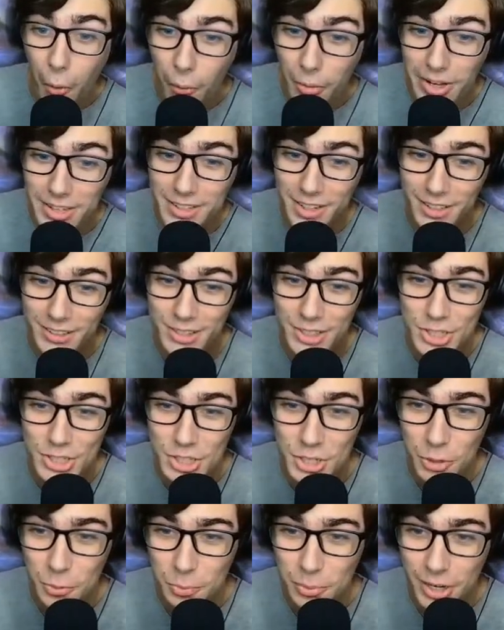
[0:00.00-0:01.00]
we got the
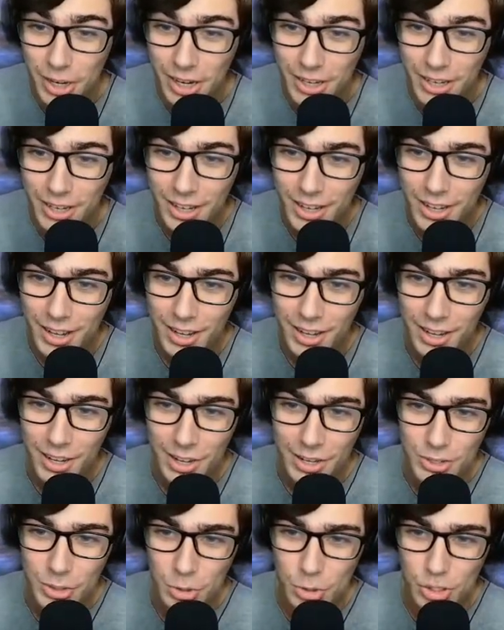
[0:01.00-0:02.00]
shield break.
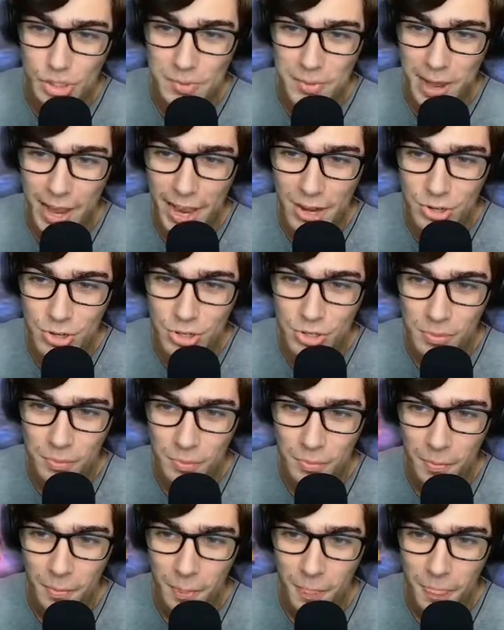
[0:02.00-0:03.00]
Let's go smash.
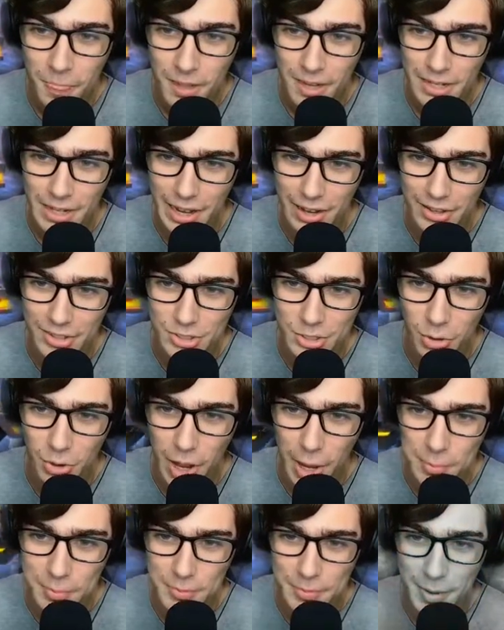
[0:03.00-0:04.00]
Now let's go
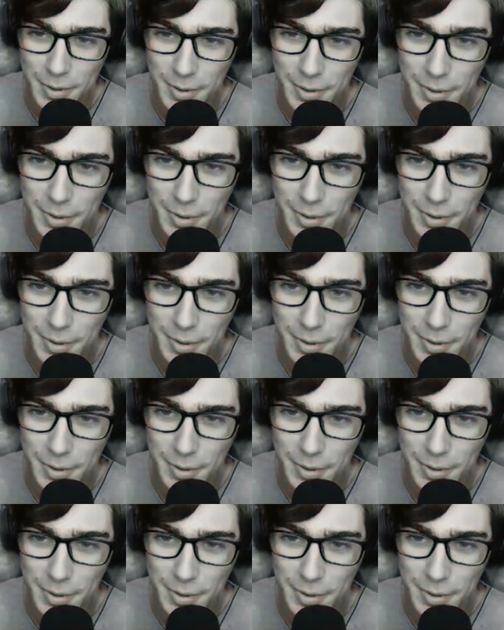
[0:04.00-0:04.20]
up smash.